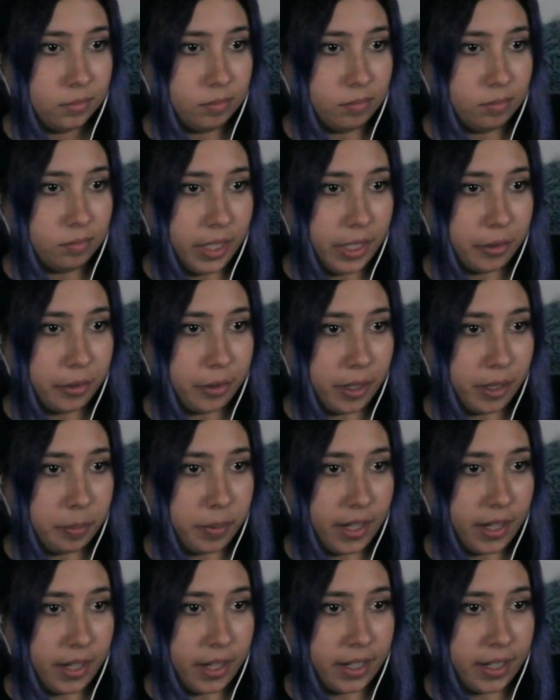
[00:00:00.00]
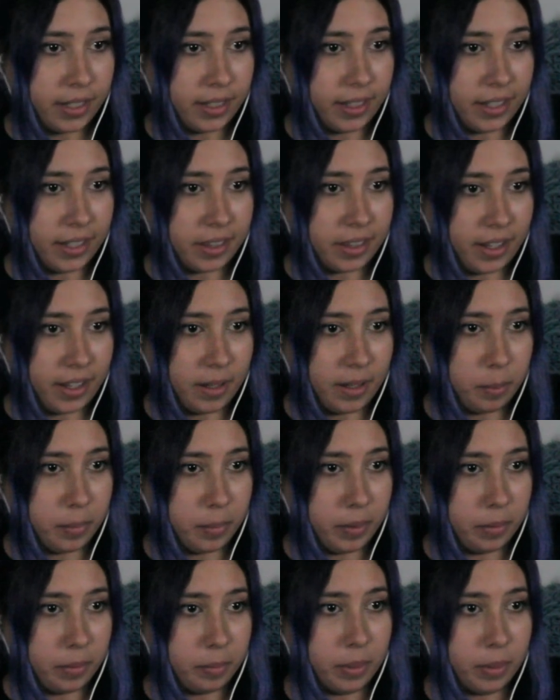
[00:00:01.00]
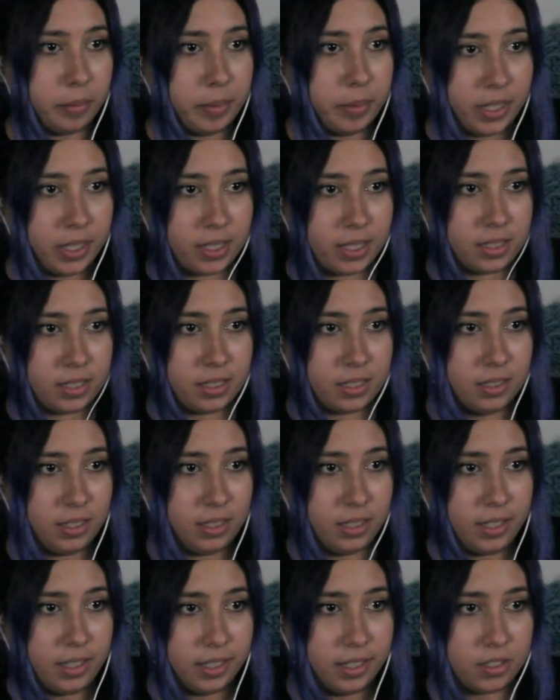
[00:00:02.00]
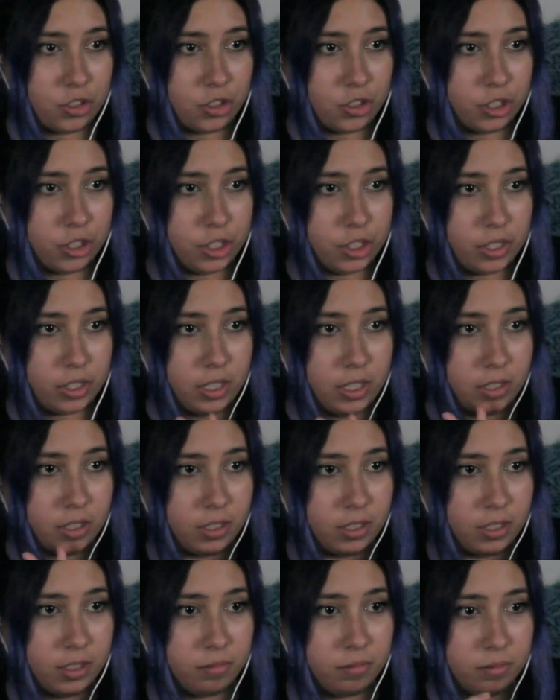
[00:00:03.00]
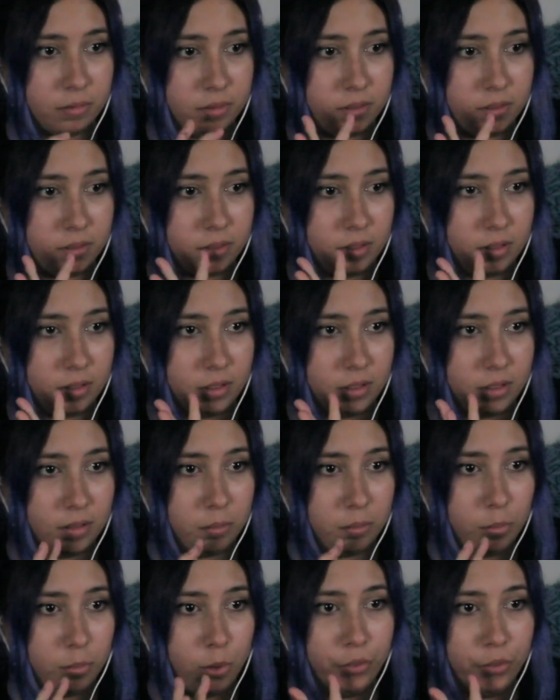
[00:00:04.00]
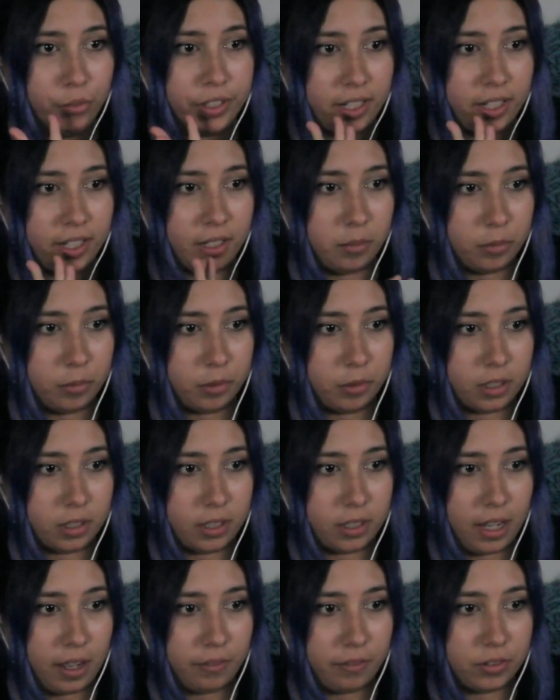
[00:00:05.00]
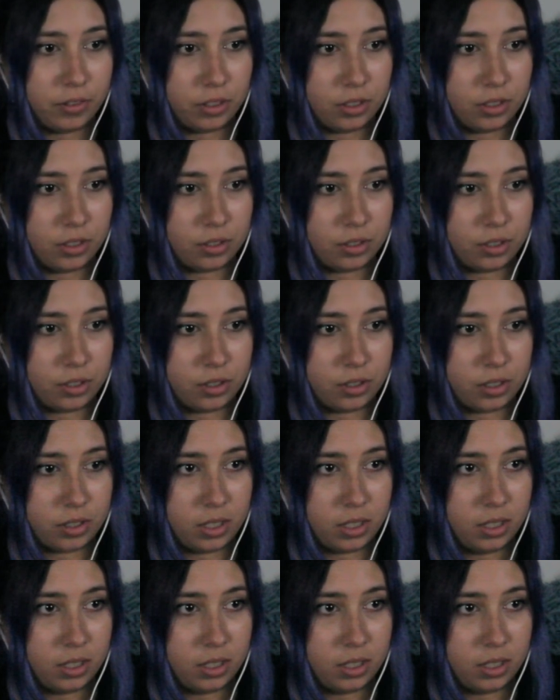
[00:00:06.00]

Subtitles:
My grandpa had it like that, but because he had surgery, he couldn't move it anymore after the surgery.